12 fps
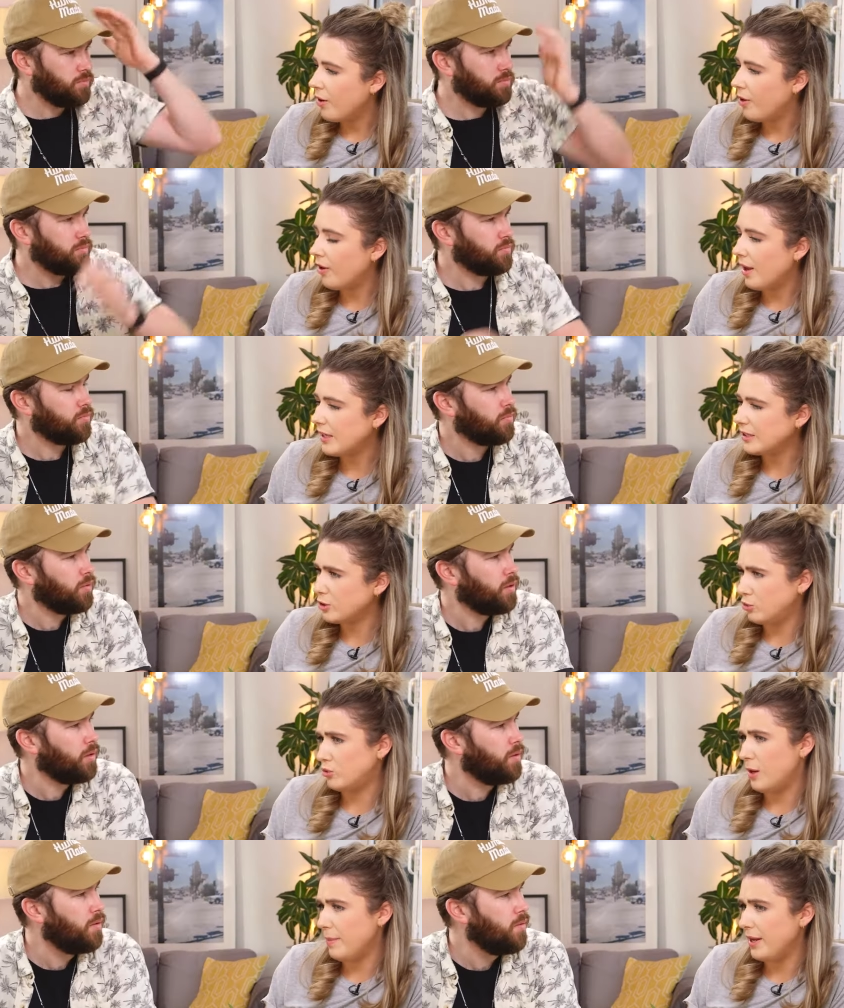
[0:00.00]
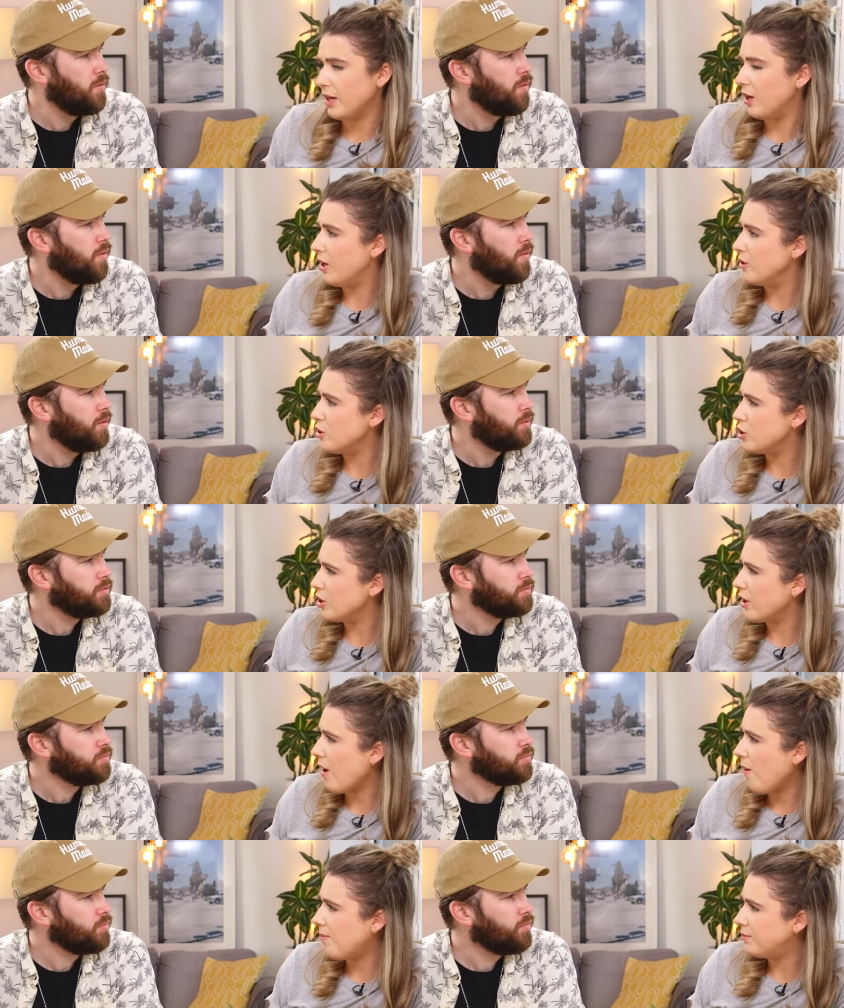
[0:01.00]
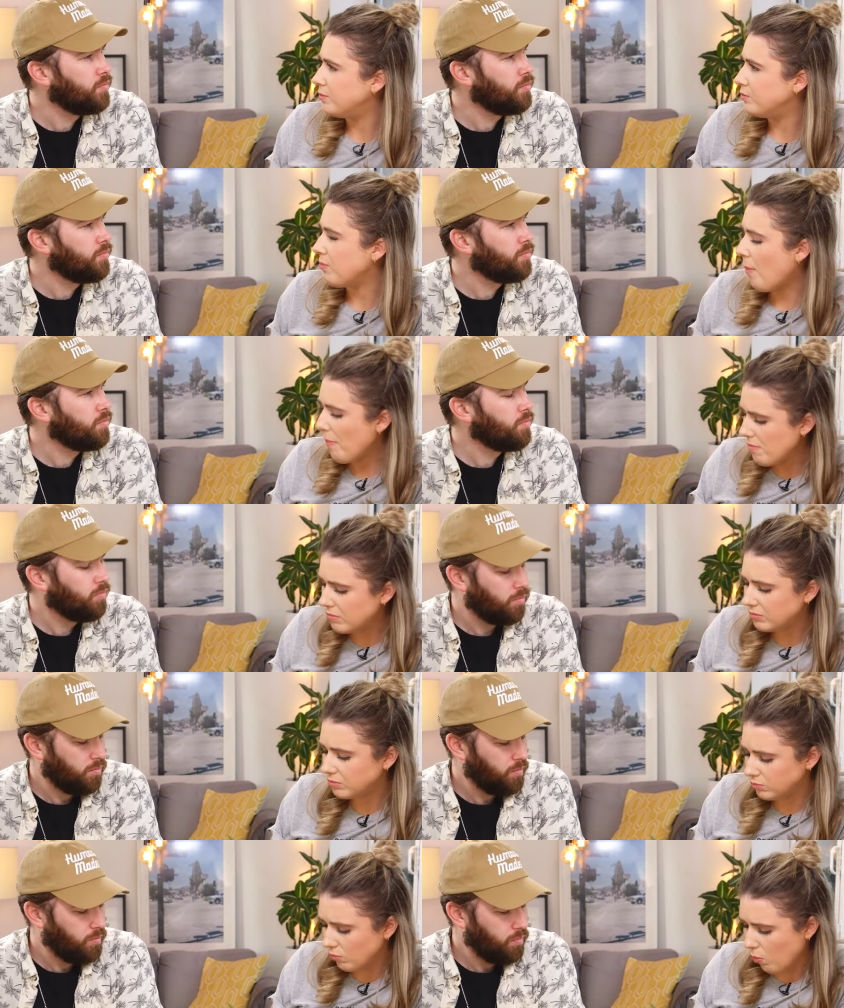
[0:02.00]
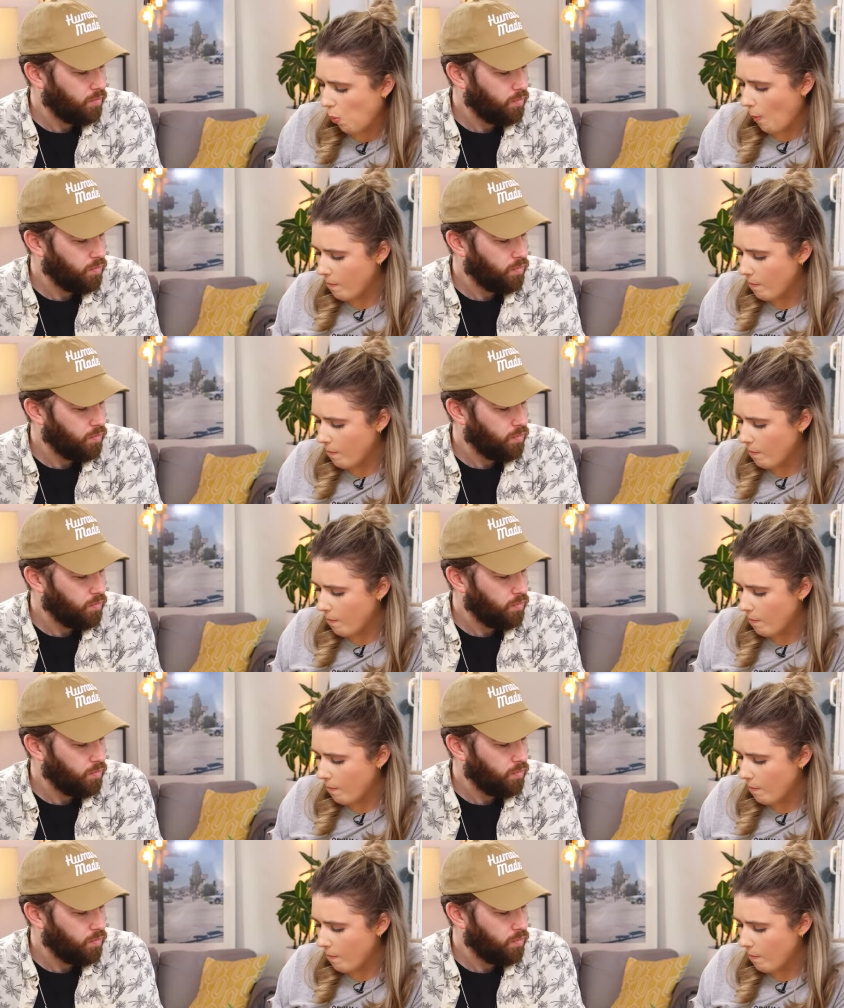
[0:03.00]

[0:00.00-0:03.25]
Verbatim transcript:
Speaker 1: Not like, oh, I'm eating a load of sugar. Mm. mm.